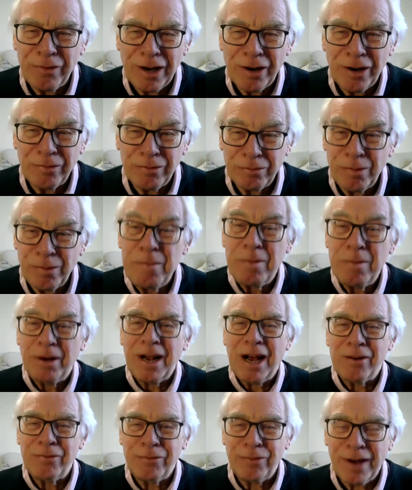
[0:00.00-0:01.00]
and
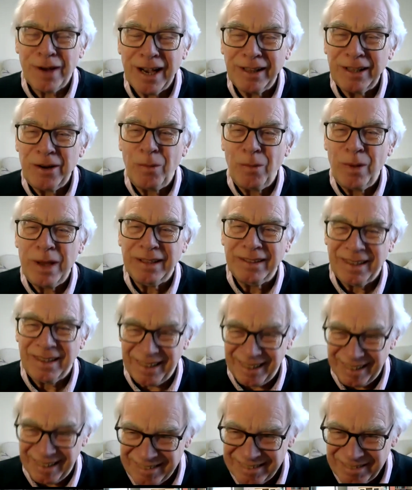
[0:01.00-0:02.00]
I've finally
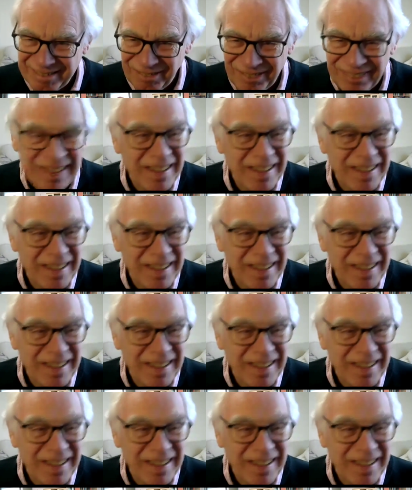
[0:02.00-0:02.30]
realised